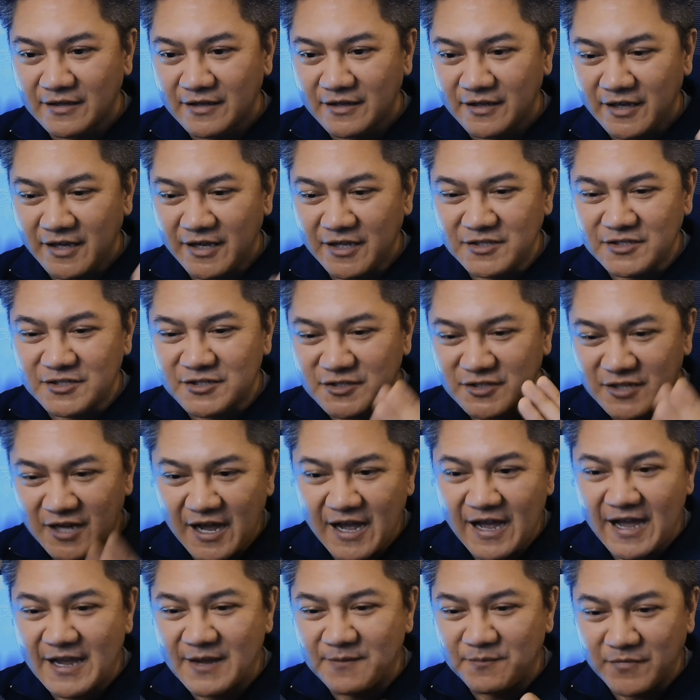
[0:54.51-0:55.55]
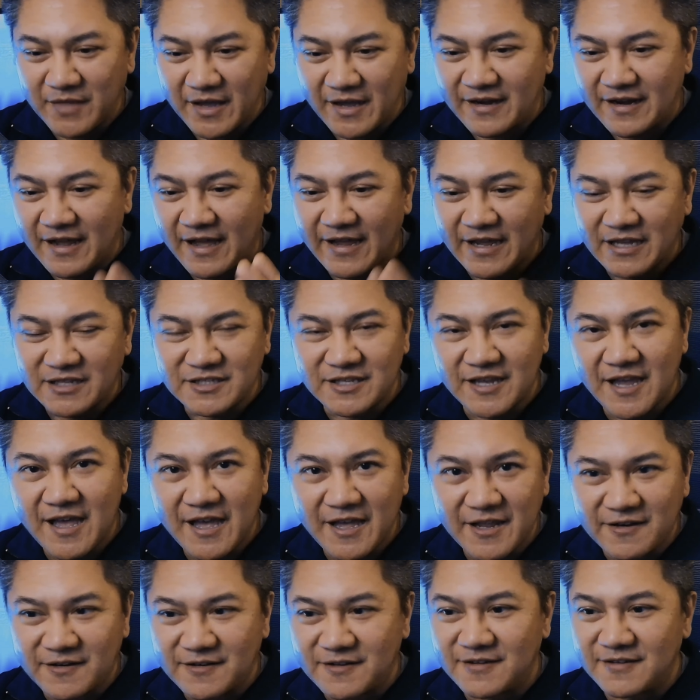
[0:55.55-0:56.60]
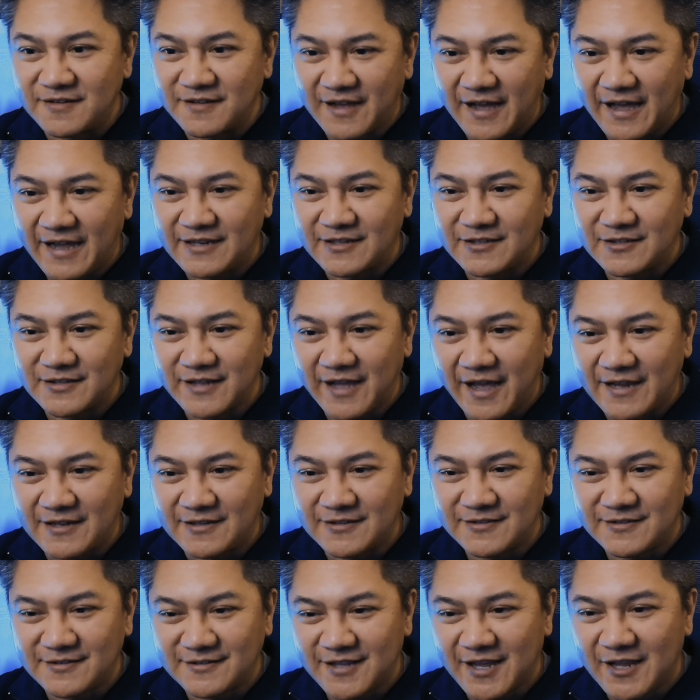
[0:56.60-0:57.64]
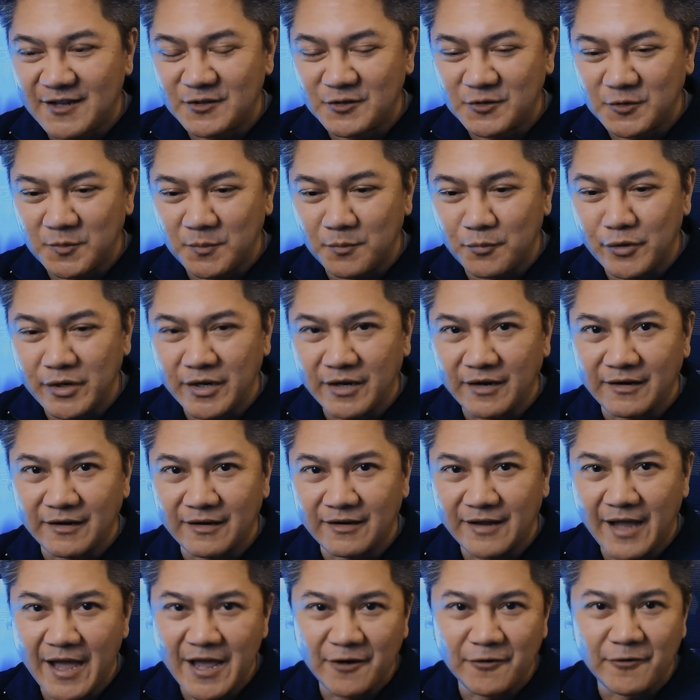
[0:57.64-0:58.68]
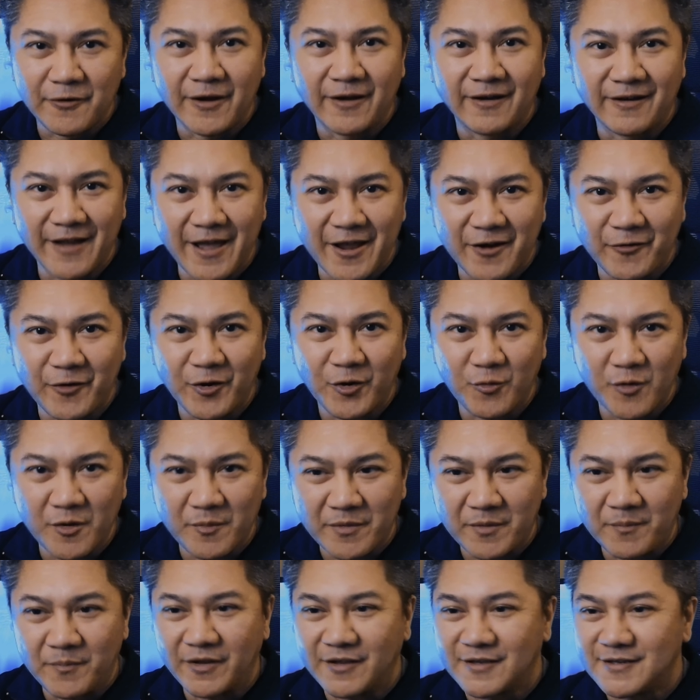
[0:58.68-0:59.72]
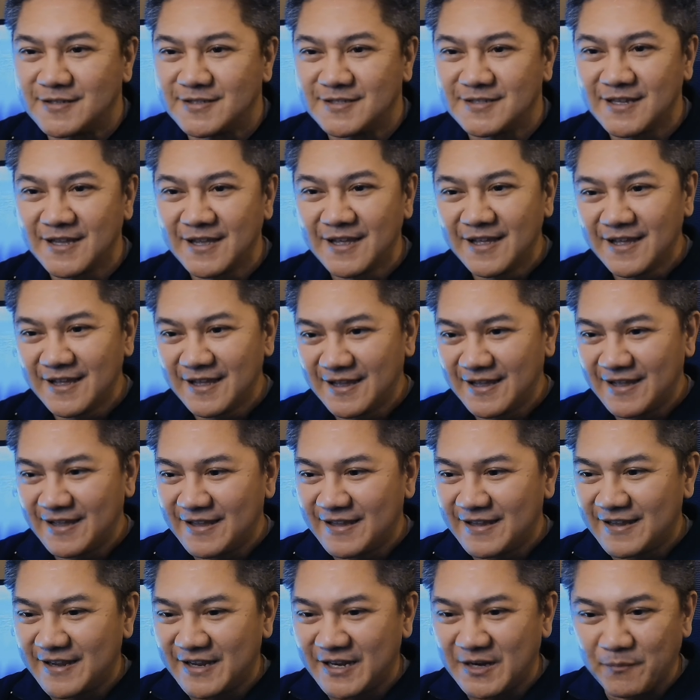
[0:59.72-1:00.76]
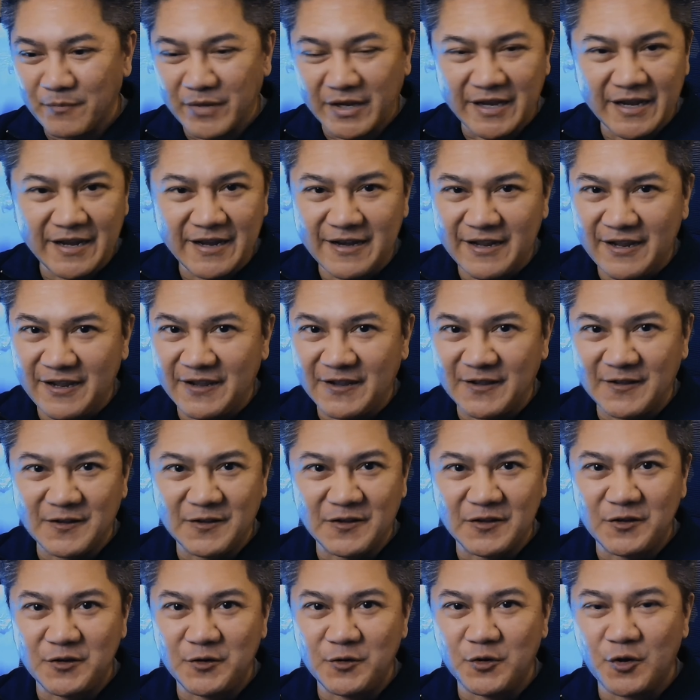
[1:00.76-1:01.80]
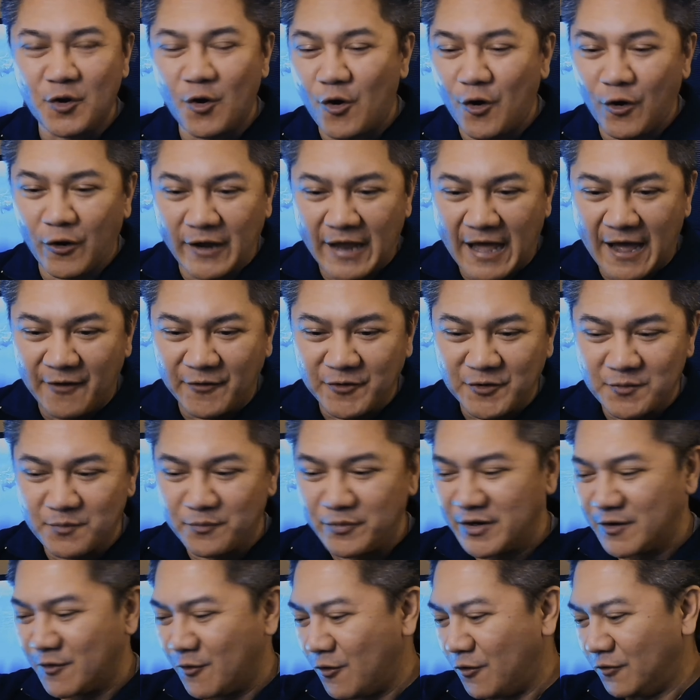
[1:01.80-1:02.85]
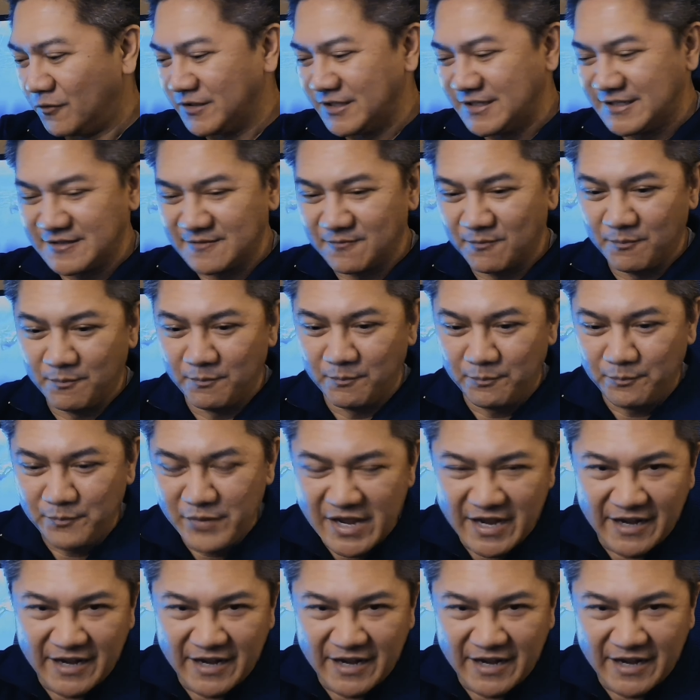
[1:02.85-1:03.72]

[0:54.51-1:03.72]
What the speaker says: each time that I attend, I tend to bring lighter and lighter equipment because in the beginning you go all out, you bring all these big